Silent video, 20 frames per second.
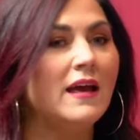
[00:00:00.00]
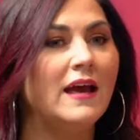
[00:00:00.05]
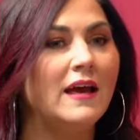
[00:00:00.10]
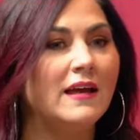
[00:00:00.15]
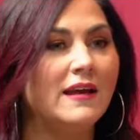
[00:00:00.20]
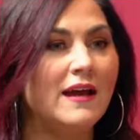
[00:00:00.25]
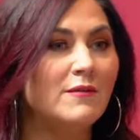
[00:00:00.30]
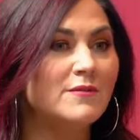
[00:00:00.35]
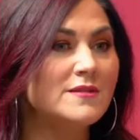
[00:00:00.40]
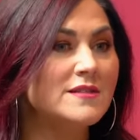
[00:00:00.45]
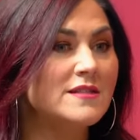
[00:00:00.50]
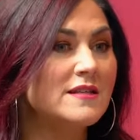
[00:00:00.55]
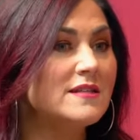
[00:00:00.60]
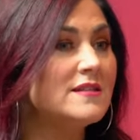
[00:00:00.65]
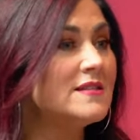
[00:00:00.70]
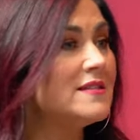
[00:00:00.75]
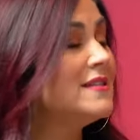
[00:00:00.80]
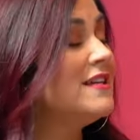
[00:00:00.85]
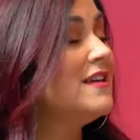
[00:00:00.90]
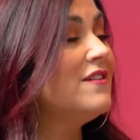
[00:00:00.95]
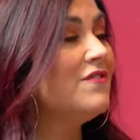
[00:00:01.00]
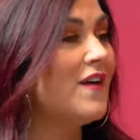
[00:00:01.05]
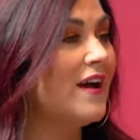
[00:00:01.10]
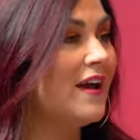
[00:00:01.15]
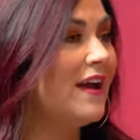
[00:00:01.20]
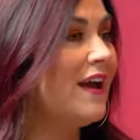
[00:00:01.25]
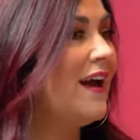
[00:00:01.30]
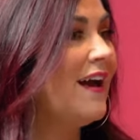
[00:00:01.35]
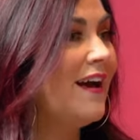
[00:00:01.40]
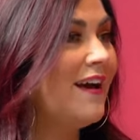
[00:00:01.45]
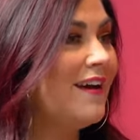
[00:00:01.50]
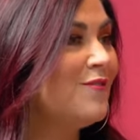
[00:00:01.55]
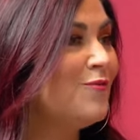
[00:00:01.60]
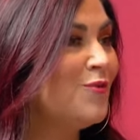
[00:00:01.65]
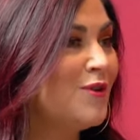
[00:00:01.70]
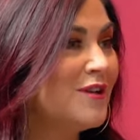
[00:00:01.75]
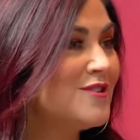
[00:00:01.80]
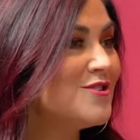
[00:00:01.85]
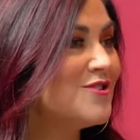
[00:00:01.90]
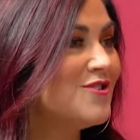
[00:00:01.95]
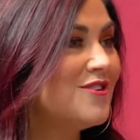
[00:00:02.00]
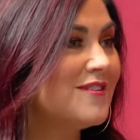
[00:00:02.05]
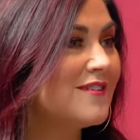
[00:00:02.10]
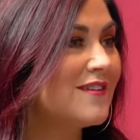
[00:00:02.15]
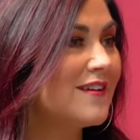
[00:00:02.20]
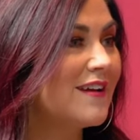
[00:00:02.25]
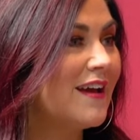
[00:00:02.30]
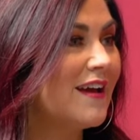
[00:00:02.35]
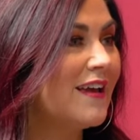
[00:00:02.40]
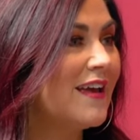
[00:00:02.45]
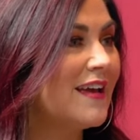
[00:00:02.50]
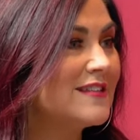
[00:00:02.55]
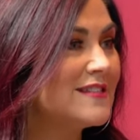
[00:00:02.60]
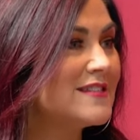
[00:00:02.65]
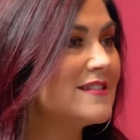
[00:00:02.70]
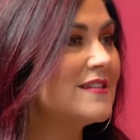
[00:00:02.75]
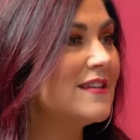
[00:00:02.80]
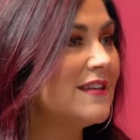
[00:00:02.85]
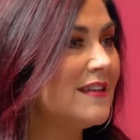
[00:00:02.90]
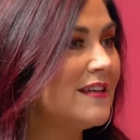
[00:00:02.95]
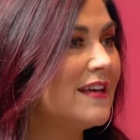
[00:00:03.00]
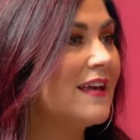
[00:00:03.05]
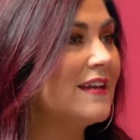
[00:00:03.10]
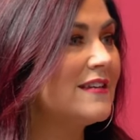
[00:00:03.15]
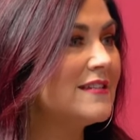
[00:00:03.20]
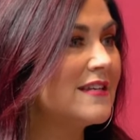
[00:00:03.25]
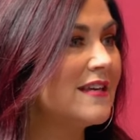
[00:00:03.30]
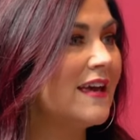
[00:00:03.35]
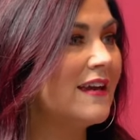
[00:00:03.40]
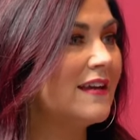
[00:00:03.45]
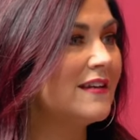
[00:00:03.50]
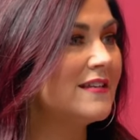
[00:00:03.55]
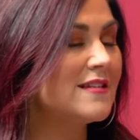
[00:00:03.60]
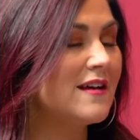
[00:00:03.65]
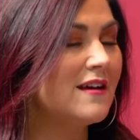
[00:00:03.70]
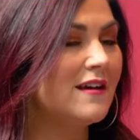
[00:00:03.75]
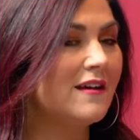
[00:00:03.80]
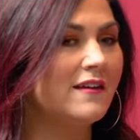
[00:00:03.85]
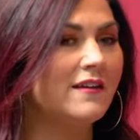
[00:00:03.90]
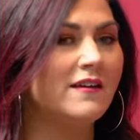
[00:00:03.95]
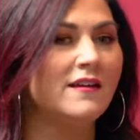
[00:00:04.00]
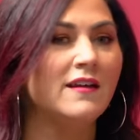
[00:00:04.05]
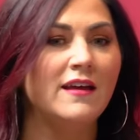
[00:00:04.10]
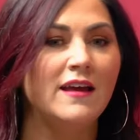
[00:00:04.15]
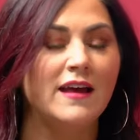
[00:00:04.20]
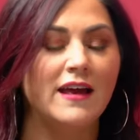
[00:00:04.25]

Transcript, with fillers: and I was going to see if I had what it took, I yeah. guess, to get to get it done.